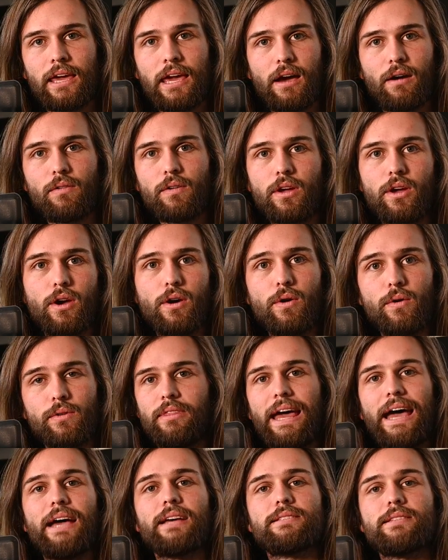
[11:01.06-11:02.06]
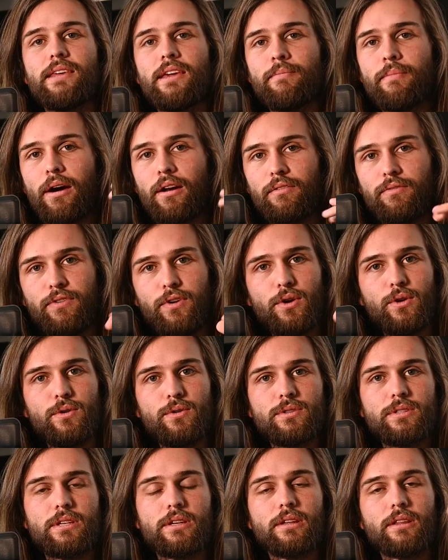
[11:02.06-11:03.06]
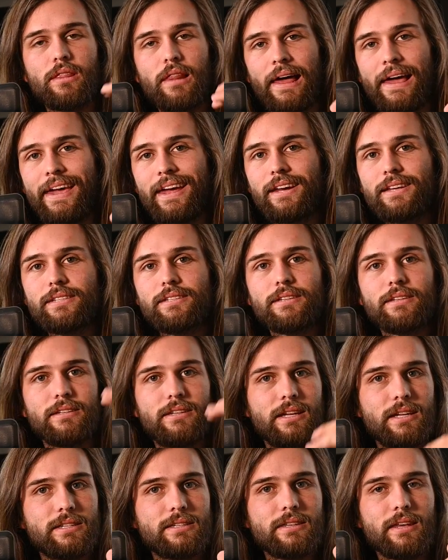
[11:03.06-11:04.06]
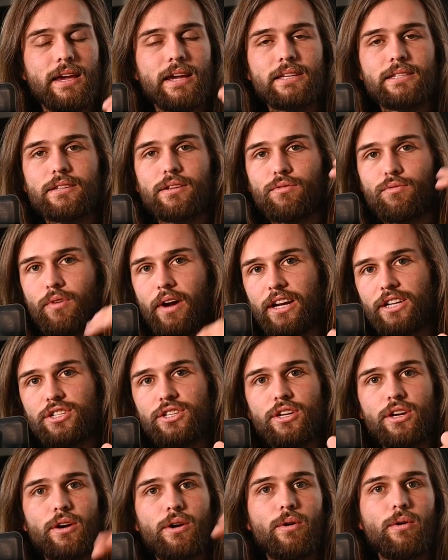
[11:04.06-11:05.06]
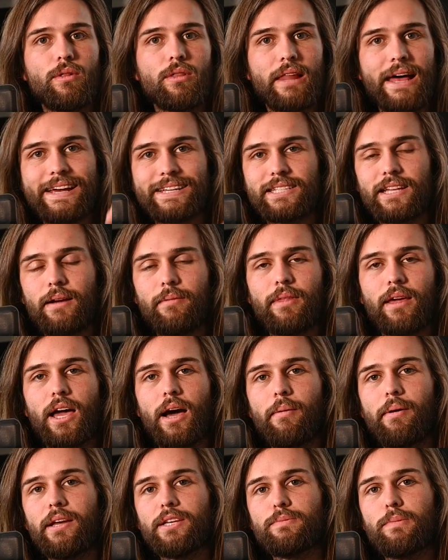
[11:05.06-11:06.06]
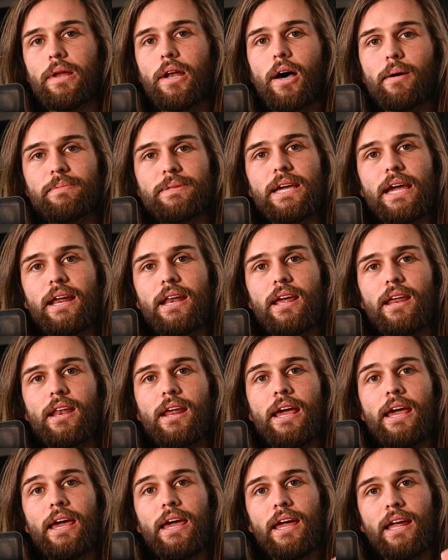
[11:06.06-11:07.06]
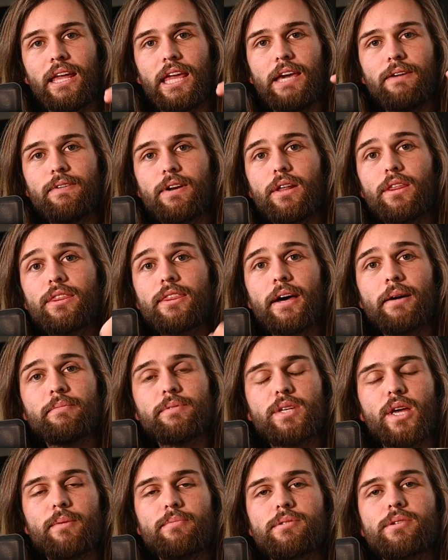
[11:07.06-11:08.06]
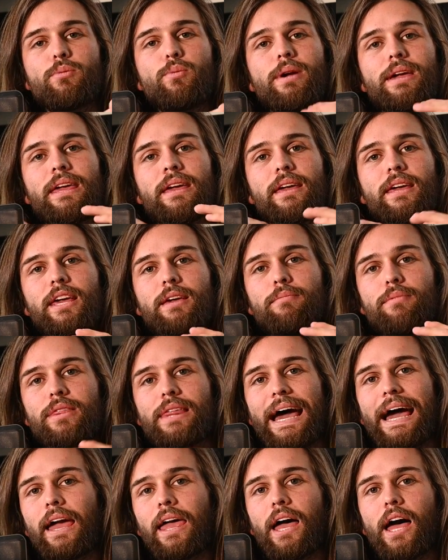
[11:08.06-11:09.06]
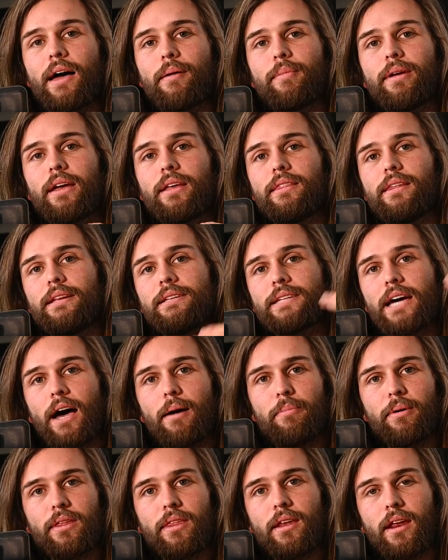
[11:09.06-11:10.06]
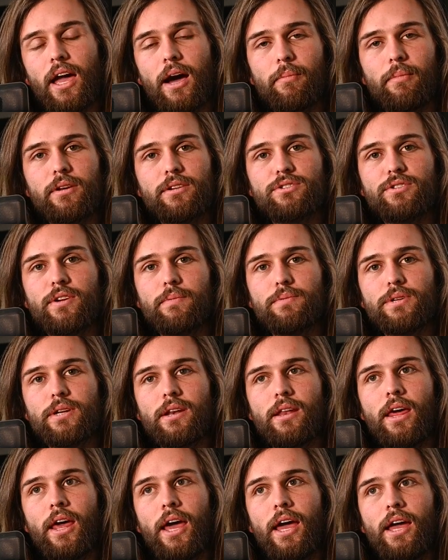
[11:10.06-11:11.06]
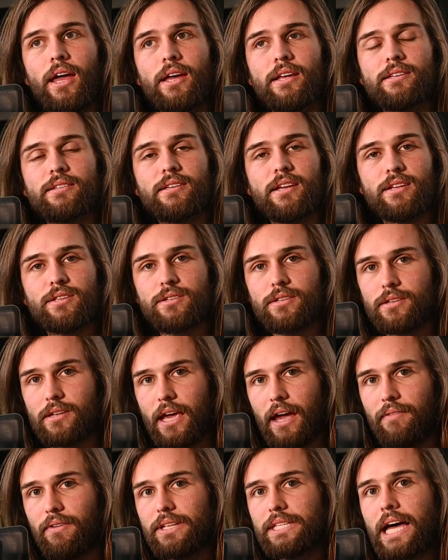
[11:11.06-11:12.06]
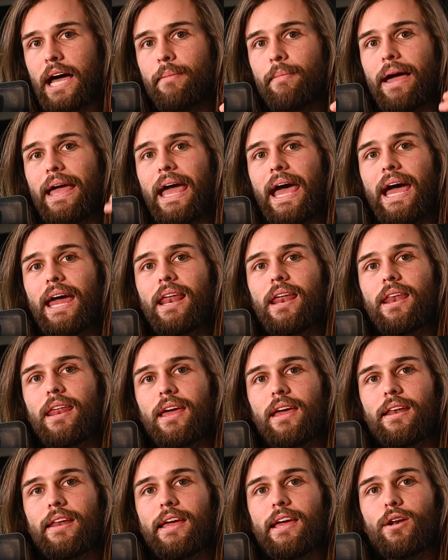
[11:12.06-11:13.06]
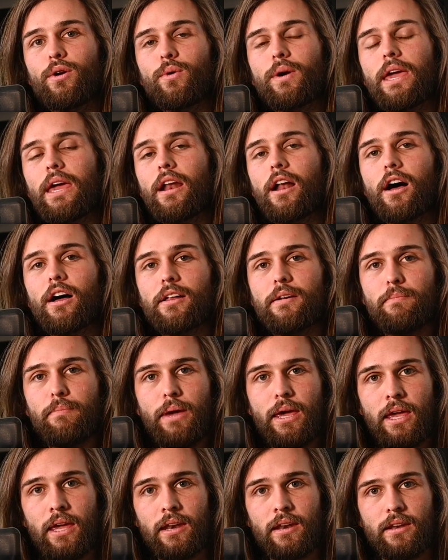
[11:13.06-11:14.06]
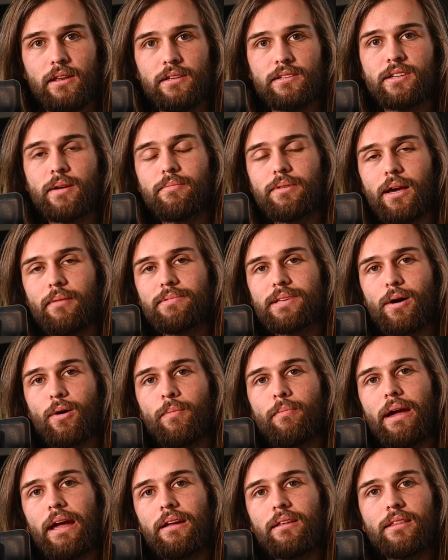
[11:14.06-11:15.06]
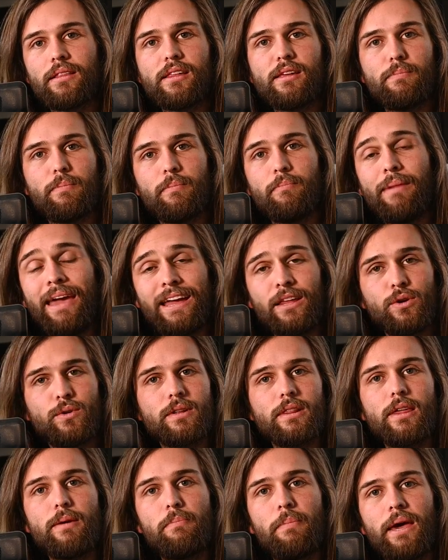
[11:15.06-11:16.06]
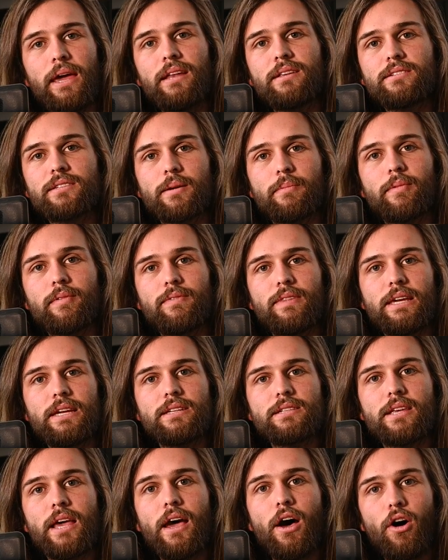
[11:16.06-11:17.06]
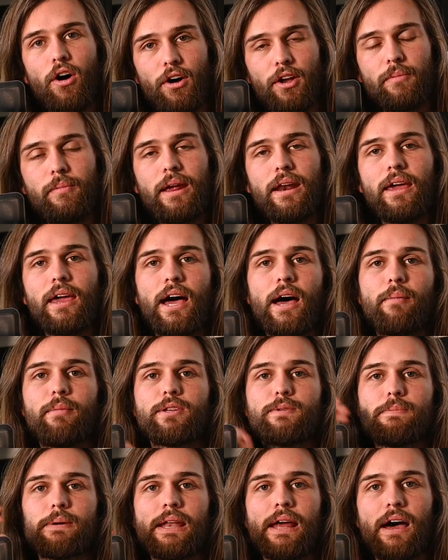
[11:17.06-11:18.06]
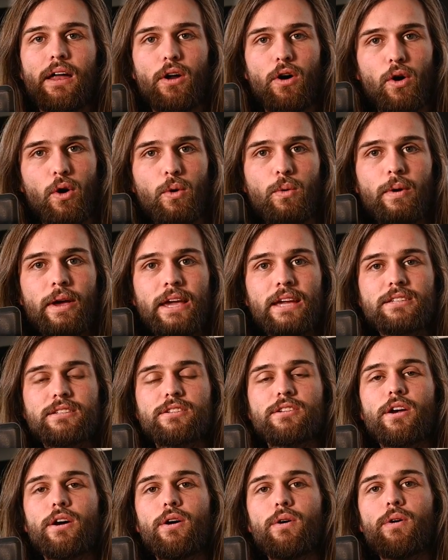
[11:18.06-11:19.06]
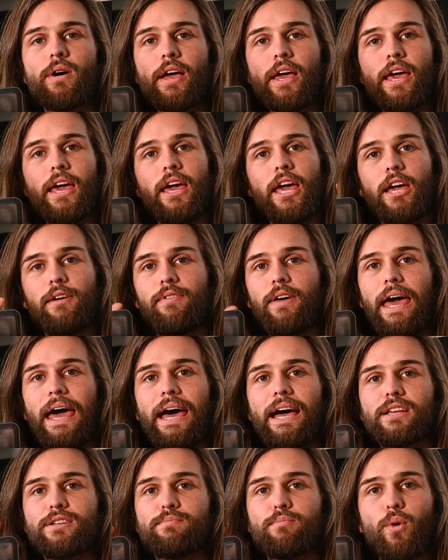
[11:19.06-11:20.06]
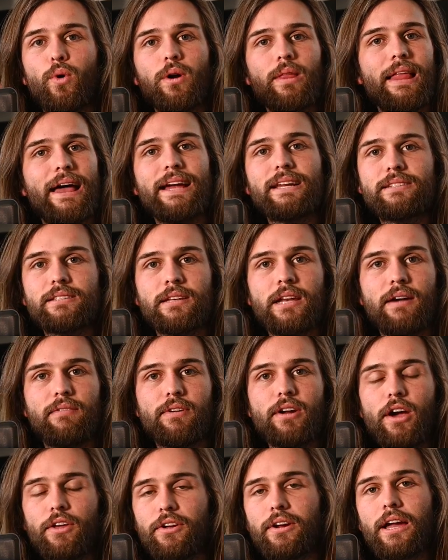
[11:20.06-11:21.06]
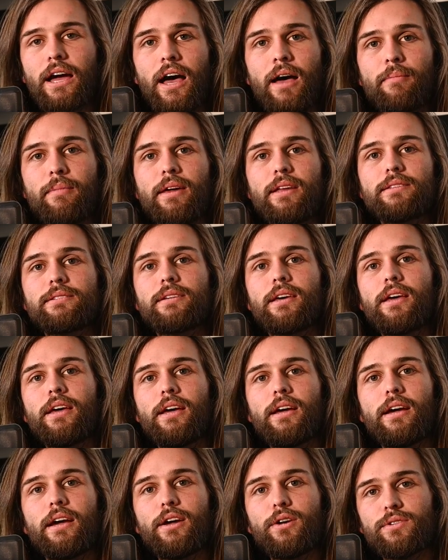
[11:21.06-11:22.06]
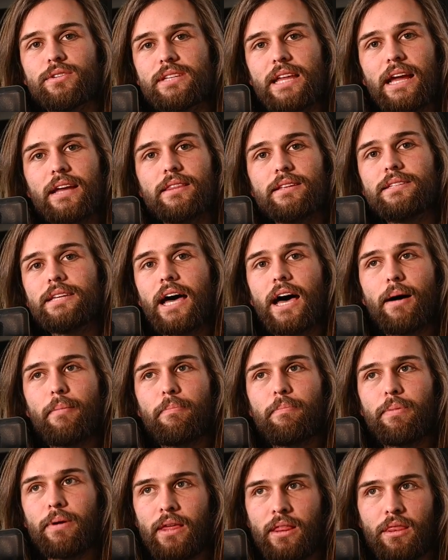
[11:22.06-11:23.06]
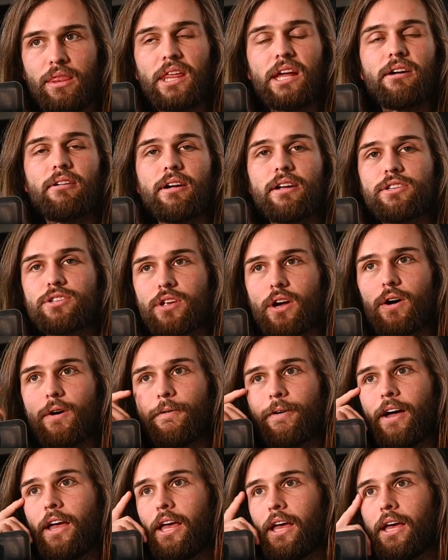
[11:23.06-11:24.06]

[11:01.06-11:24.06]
count code that has the amount of views, likes, dislikes ratio, last time the comment has been updated, and give it a thumbs up so we can keep that comment at the top of the comment description, since every time I edit it, it'll get unpinned. Sometimes I'll manually pin some of these automated comments, but not always. So if it has more likes than every other comment, it'll stay at the top in theory. So